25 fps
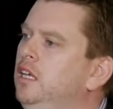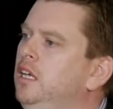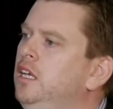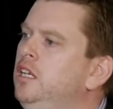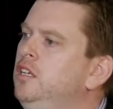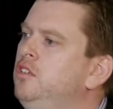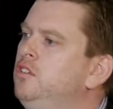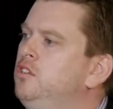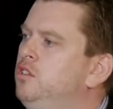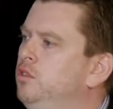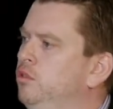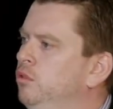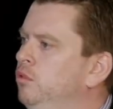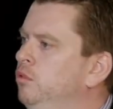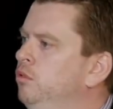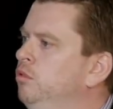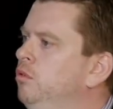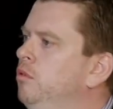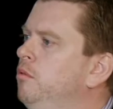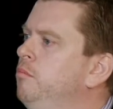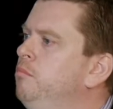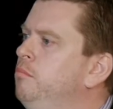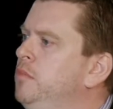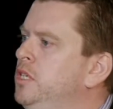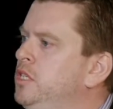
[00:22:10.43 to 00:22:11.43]

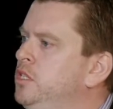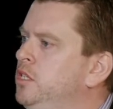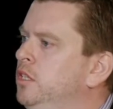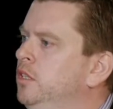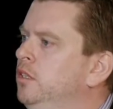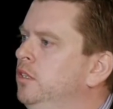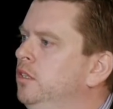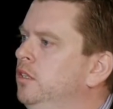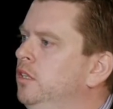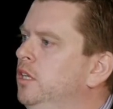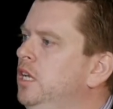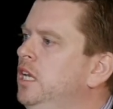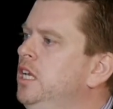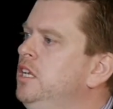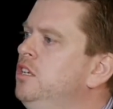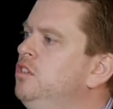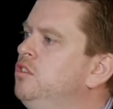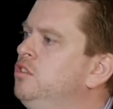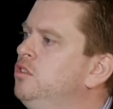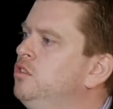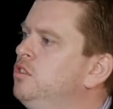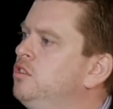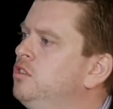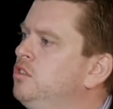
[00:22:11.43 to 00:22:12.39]
into mission into